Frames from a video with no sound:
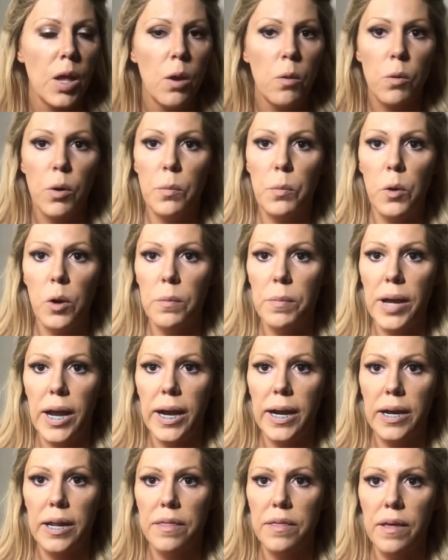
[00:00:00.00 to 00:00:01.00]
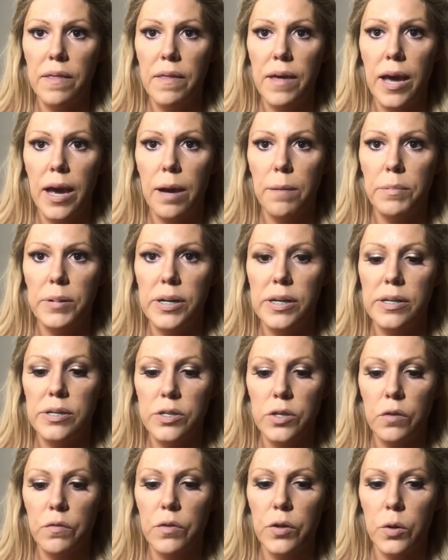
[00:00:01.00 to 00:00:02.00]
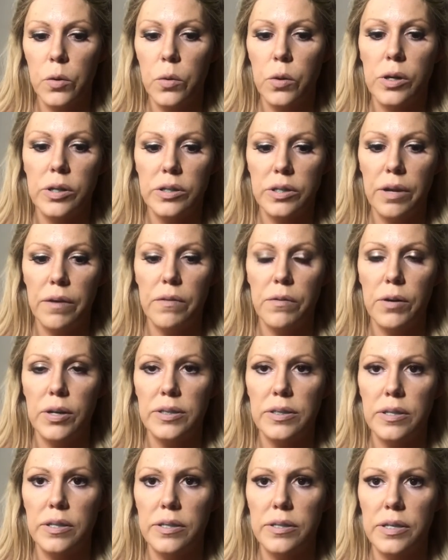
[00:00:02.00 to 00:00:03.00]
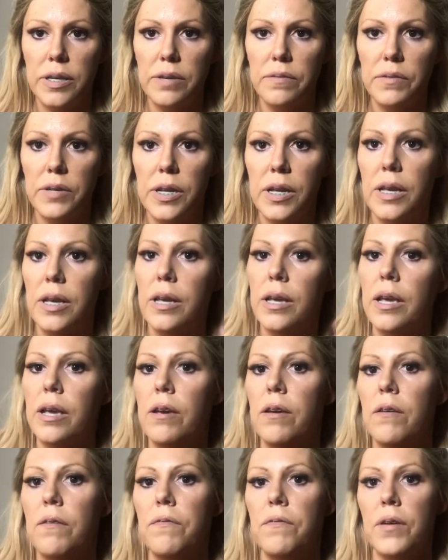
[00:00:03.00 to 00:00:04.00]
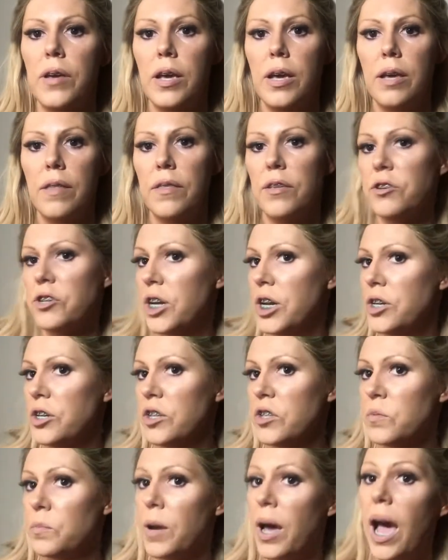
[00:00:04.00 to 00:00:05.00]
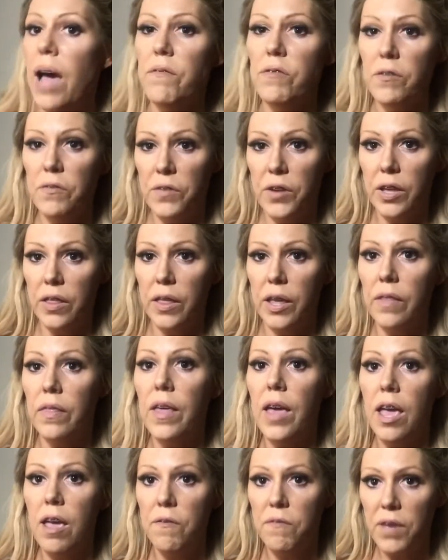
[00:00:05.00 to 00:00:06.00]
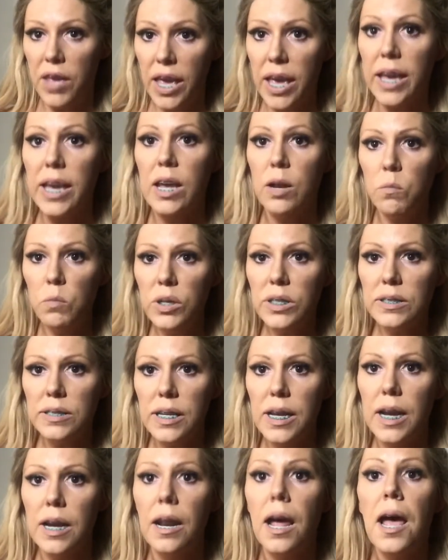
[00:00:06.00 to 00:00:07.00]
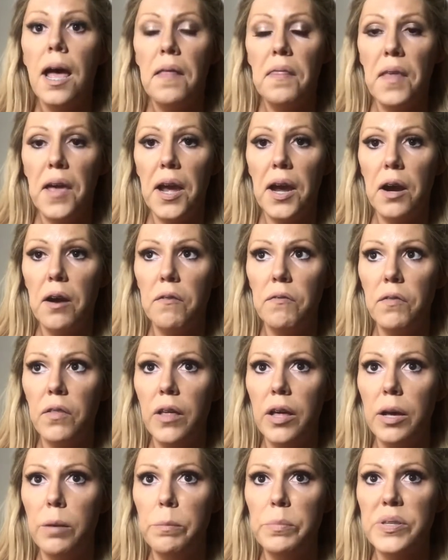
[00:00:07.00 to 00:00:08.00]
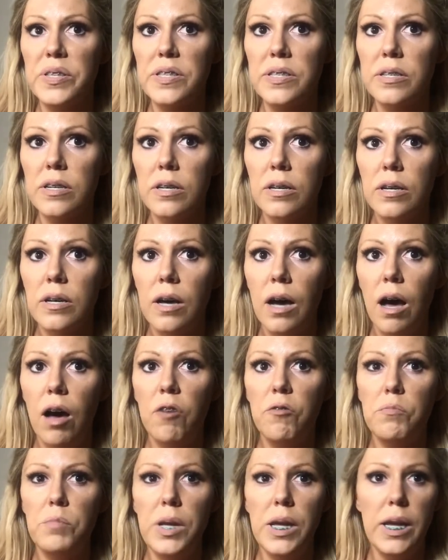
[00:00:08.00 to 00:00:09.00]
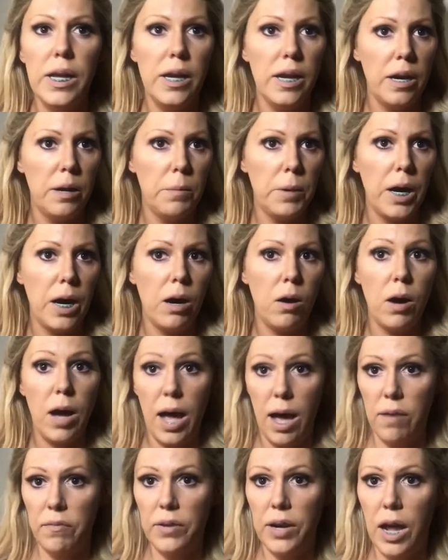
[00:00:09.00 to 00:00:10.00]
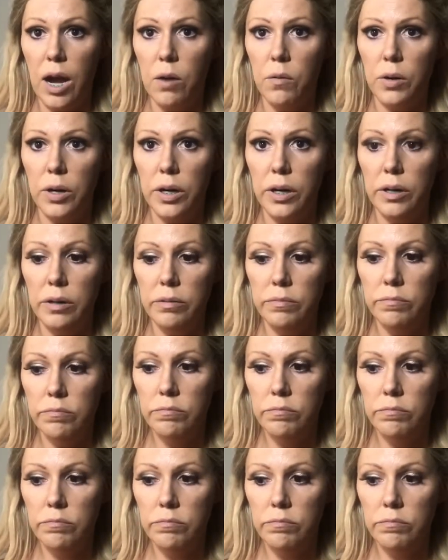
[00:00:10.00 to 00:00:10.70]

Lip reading: report back anything that happens over the course of the rest of this evening if this changes. But I have a feeling that if it can withstand the hair flips of me in about half an hour,